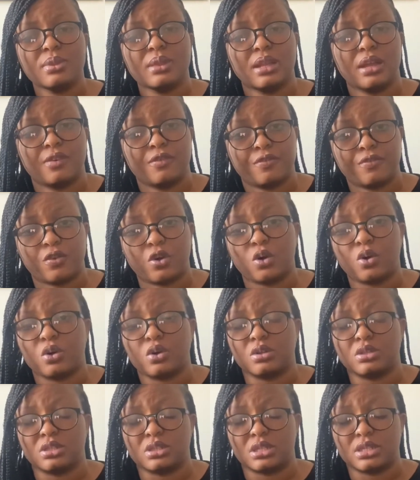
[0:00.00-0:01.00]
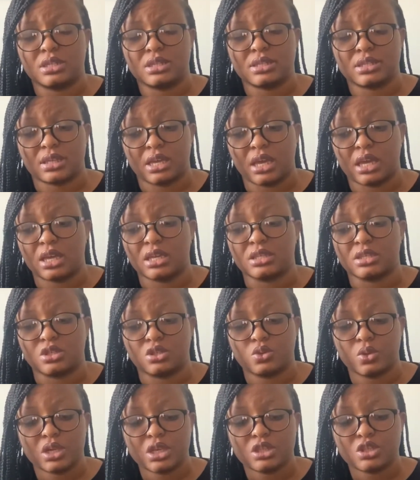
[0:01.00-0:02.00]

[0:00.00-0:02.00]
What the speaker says: for this case, there